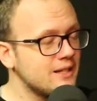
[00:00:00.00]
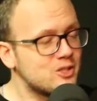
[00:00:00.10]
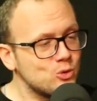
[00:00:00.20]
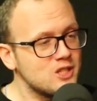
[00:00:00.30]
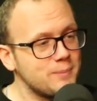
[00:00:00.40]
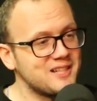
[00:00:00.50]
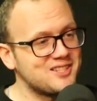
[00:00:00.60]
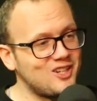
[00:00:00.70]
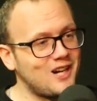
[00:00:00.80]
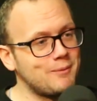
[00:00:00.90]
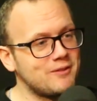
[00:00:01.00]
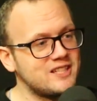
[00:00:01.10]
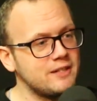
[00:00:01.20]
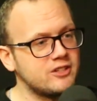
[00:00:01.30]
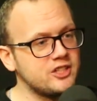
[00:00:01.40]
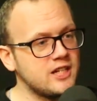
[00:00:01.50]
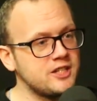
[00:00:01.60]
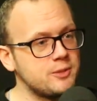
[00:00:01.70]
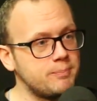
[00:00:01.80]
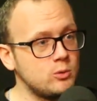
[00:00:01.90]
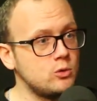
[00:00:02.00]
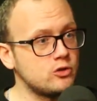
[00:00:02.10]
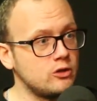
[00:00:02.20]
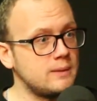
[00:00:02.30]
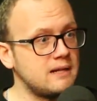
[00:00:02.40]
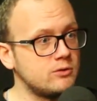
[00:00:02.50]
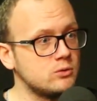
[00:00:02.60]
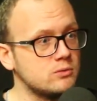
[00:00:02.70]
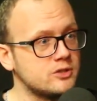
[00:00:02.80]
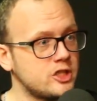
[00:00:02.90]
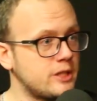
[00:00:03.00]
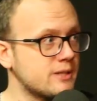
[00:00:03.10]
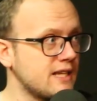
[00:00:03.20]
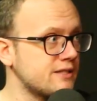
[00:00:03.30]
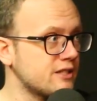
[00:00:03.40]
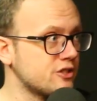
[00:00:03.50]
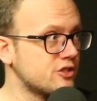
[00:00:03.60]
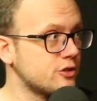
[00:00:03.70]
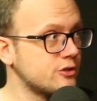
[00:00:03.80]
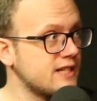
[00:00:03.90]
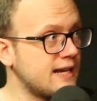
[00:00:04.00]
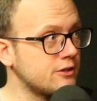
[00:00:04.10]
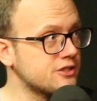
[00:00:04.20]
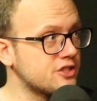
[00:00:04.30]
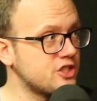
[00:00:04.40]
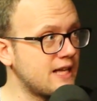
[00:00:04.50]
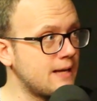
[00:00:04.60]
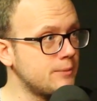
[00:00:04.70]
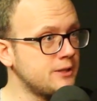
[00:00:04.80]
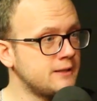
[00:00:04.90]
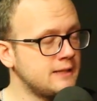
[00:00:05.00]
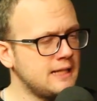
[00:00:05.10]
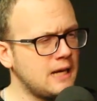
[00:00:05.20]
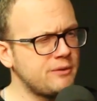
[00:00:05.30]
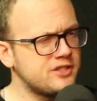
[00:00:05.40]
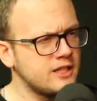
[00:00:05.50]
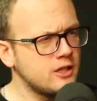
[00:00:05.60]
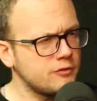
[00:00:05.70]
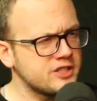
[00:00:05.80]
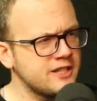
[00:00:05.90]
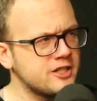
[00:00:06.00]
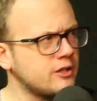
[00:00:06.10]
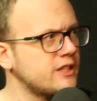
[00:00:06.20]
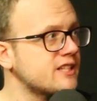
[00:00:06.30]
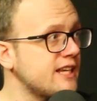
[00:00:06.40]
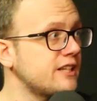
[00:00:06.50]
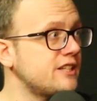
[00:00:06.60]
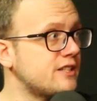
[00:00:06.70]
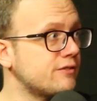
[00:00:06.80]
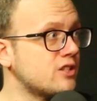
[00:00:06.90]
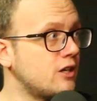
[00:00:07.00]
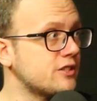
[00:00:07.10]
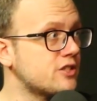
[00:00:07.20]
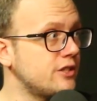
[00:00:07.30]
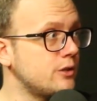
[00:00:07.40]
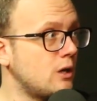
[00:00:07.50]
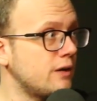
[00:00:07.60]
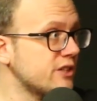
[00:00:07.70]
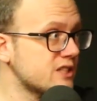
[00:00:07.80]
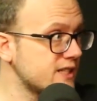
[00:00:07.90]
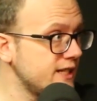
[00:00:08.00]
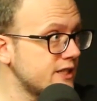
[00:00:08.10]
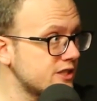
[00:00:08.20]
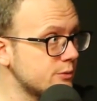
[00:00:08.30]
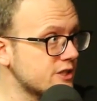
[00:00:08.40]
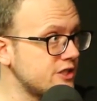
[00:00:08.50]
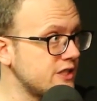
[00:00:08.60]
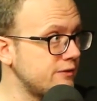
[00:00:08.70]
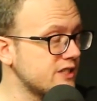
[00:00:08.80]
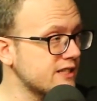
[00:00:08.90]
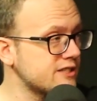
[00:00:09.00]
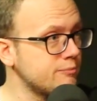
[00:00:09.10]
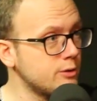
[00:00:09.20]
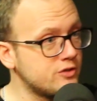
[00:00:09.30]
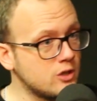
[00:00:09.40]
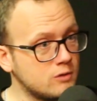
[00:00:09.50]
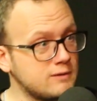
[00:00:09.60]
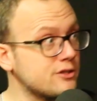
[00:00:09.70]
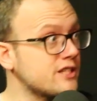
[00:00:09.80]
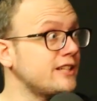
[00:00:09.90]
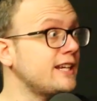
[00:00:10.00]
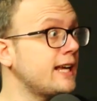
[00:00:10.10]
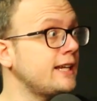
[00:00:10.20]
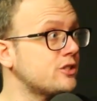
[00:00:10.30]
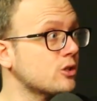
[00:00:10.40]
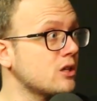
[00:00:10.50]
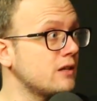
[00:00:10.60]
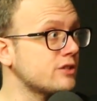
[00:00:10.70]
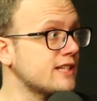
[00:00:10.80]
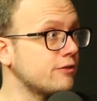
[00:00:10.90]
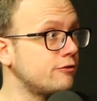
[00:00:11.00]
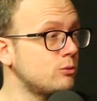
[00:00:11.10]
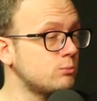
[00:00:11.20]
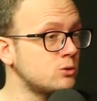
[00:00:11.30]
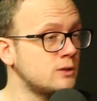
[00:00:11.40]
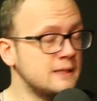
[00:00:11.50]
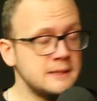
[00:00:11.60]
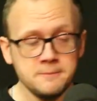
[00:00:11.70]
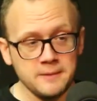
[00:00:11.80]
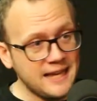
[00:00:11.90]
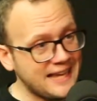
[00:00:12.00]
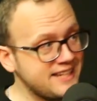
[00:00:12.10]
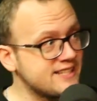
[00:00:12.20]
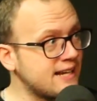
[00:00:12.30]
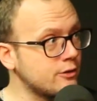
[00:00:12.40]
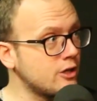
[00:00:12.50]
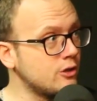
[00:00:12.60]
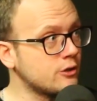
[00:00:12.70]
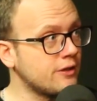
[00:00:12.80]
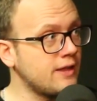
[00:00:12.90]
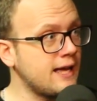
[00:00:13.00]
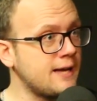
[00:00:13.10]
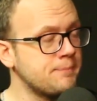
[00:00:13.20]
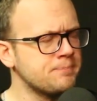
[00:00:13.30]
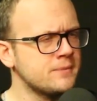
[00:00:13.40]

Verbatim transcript: It's also been a time of significant change at boardroom level. Sir Chips Keswick has stood down as chairman, and we've seen a lot of changes on the executive side too. Ivan Gazidis, who was the chief executive, moved on. Raul Sanllehi took over as head of football. He's now no longer there.